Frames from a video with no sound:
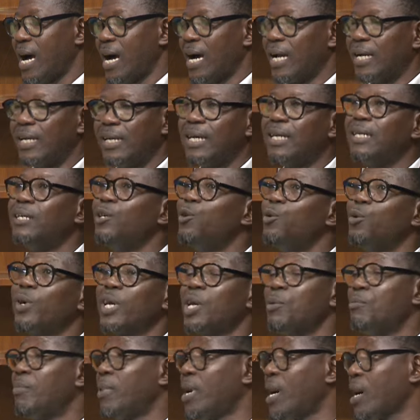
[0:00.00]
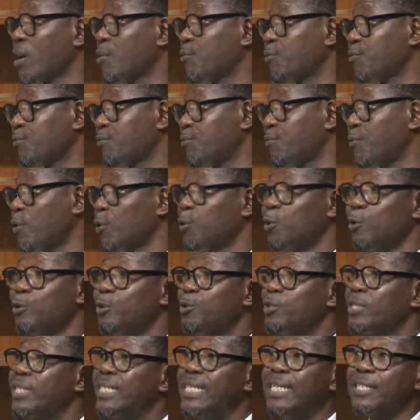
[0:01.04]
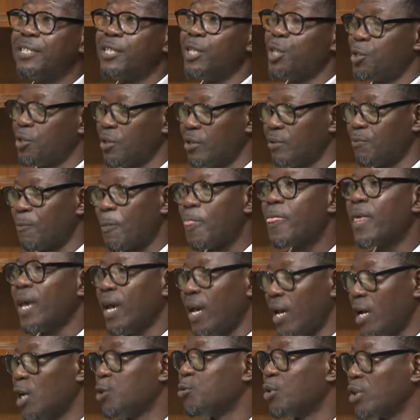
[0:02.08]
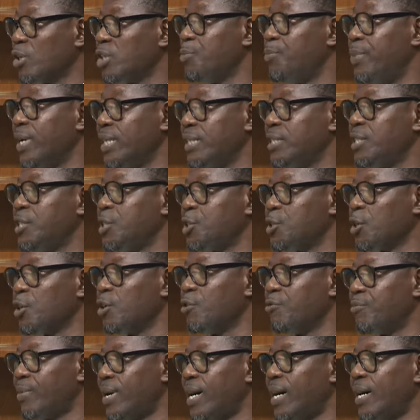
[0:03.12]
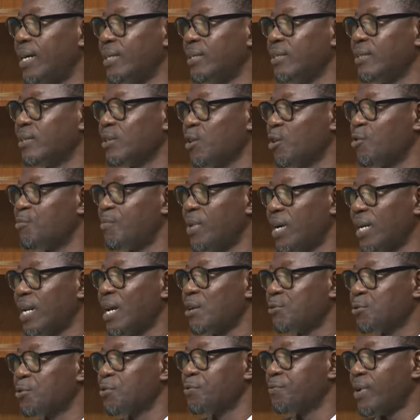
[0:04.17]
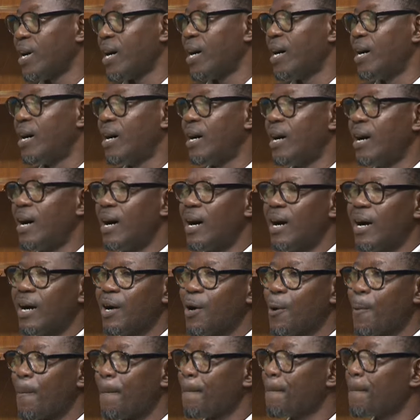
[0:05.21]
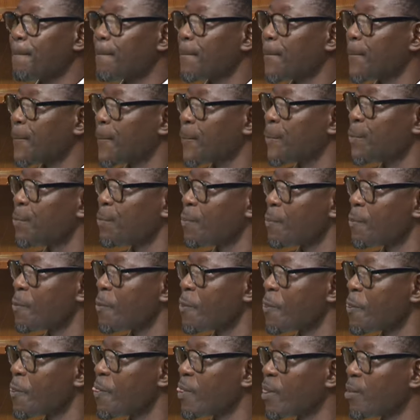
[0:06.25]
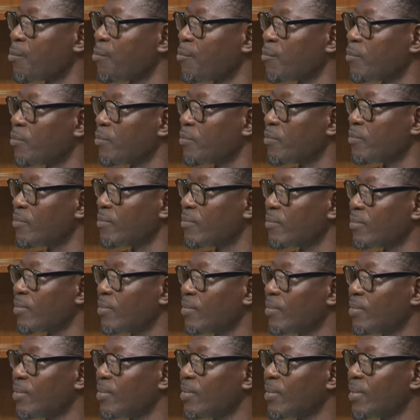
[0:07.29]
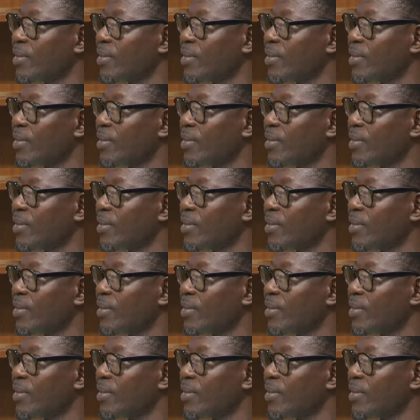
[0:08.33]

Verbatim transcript: And then looking back for those decisions, it's one of the best decisions of my life so far. Just so people have a perspective, how old were you then when you